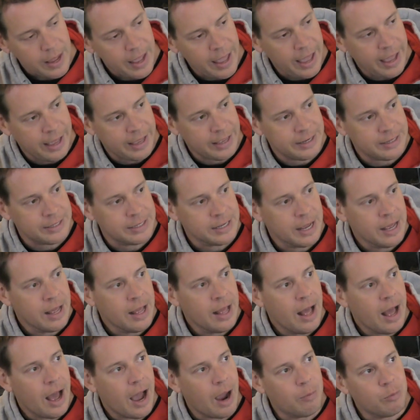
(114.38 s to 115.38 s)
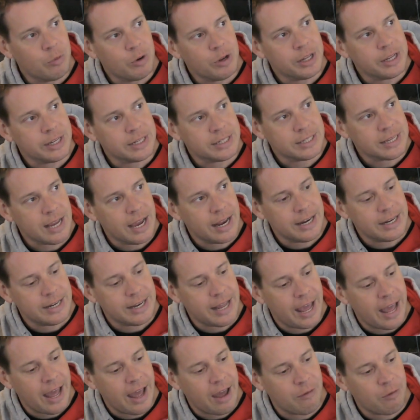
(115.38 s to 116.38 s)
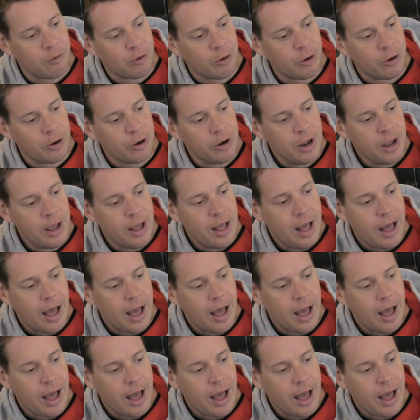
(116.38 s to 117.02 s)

And I'm really excited to have her.